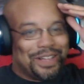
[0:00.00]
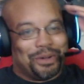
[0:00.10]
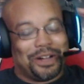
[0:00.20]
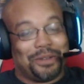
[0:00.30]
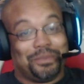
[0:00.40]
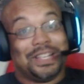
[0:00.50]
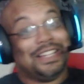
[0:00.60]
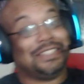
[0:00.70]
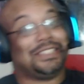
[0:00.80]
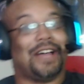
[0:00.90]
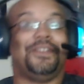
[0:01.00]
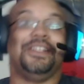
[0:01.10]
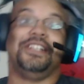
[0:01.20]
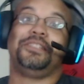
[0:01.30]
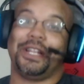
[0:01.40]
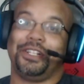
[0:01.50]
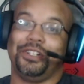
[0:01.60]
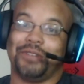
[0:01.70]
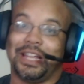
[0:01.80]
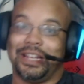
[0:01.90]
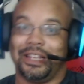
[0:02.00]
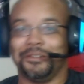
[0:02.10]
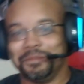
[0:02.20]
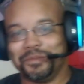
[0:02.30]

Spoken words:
Well, it's time for the inspecting grading.